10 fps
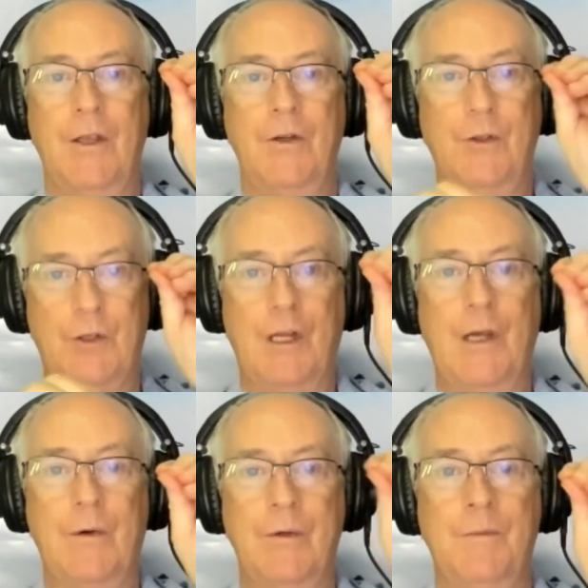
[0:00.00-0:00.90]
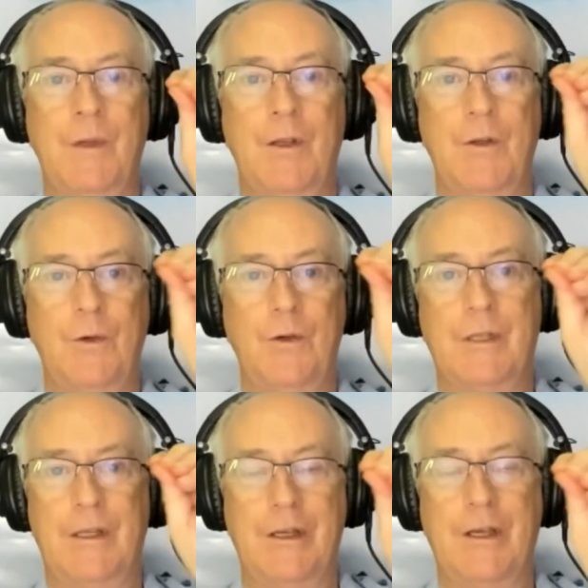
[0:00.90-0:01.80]
you should go and use
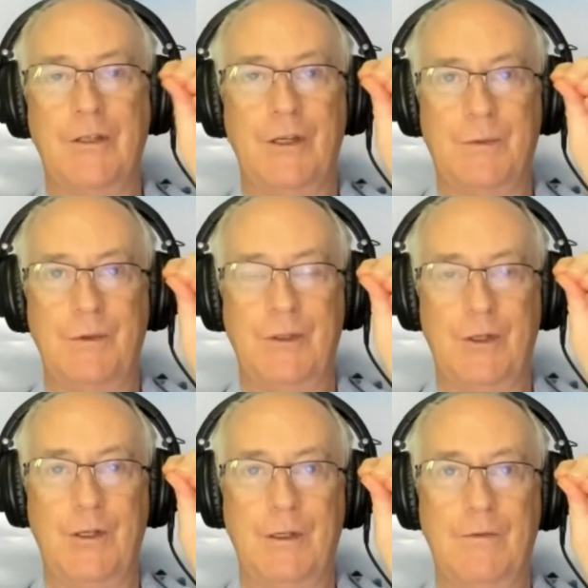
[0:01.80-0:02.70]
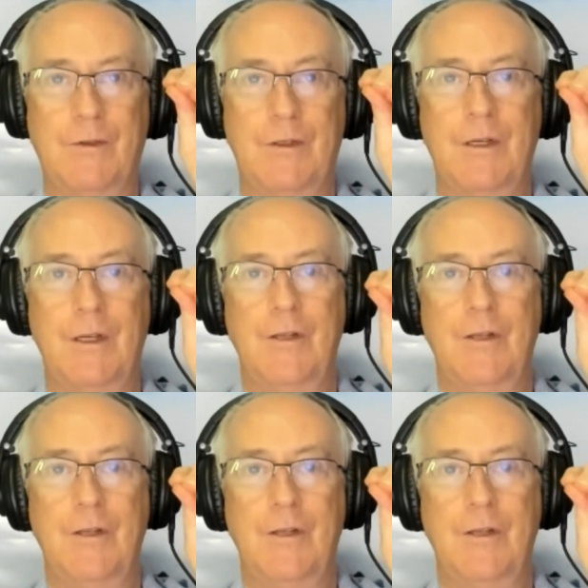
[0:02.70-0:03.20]
those excess reserves